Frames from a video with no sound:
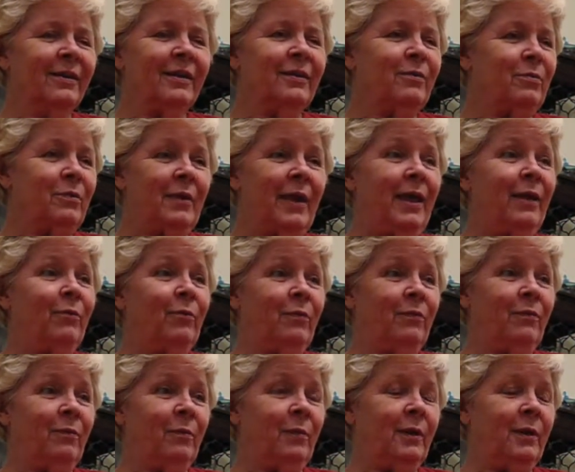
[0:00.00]
He was angry
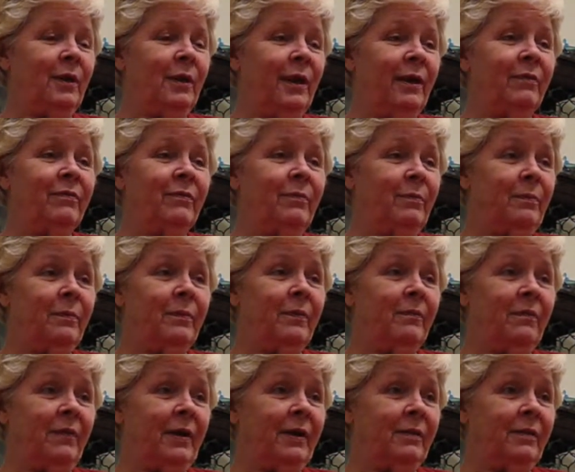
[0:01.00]
for me to laugh at the
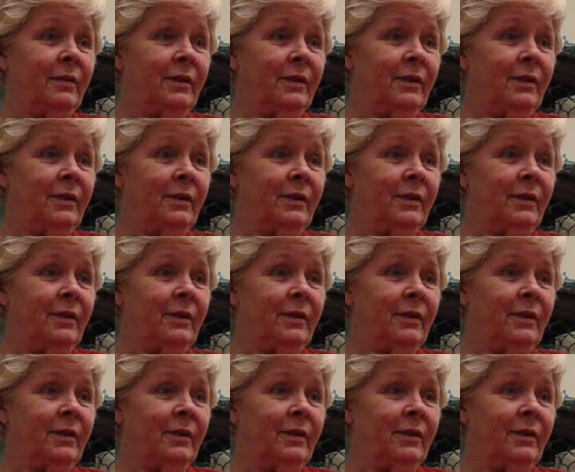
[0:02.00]
fact